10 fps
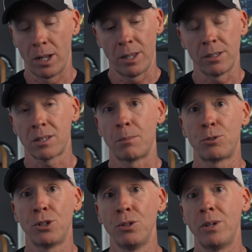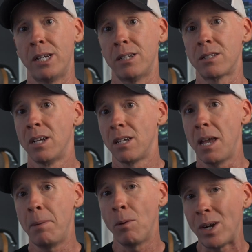And then step 2 is
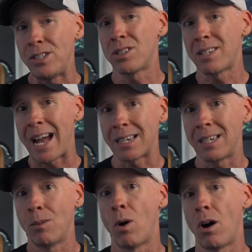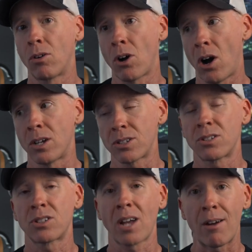keeping wages stagnant while
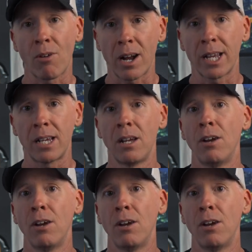costs skyrocket,